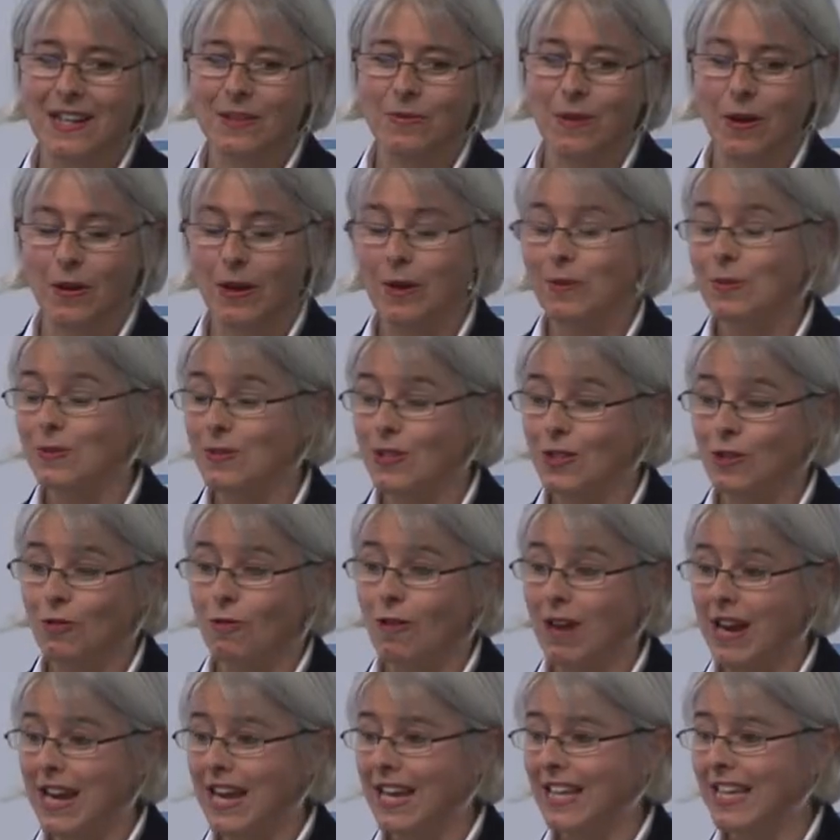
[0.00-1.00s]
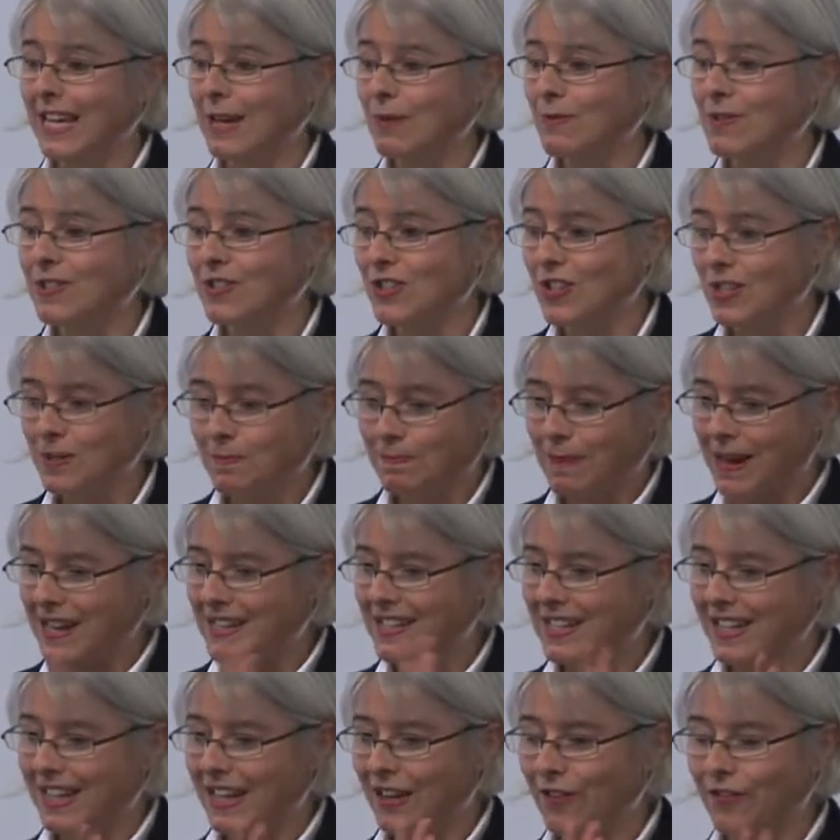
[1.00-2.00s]
well, he was three, and he was just
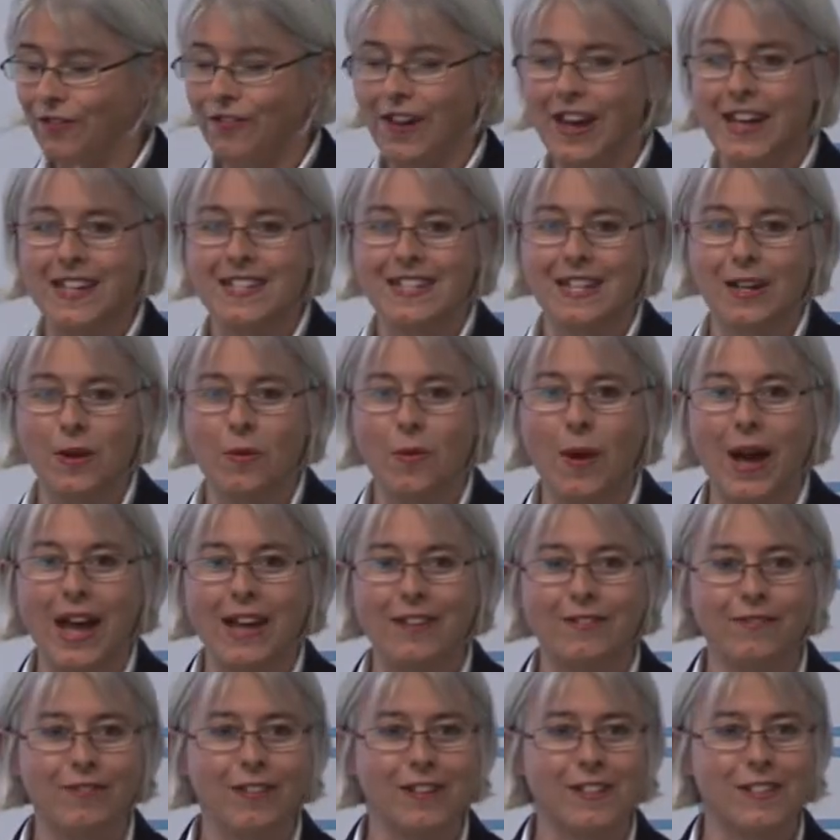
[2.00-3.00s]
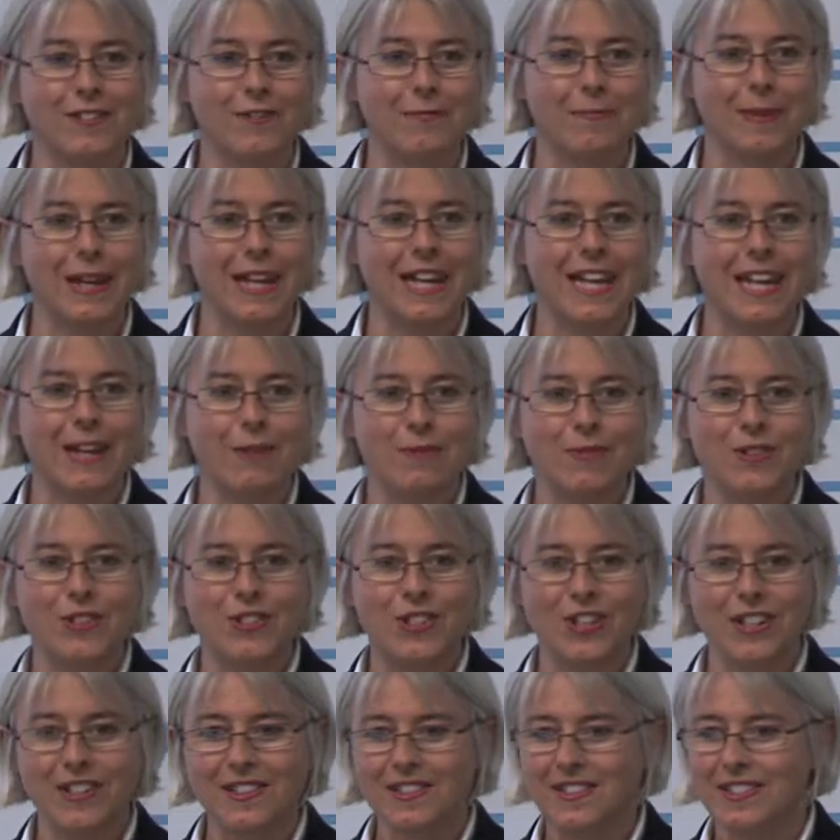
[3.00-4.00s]
basically fading away in front of me. He was
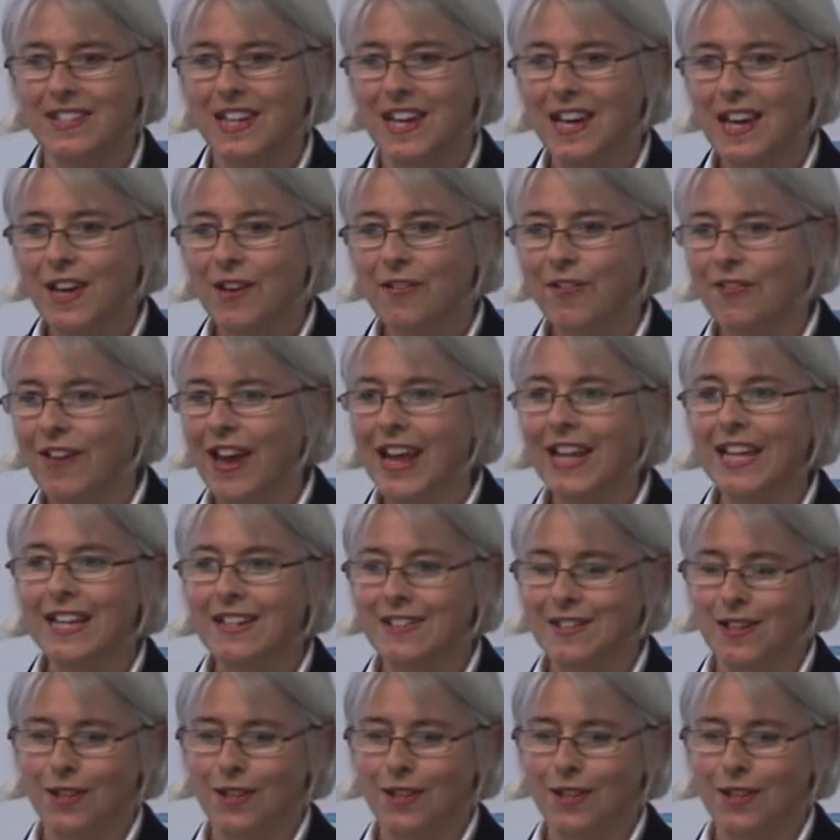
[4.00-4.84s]
just failing to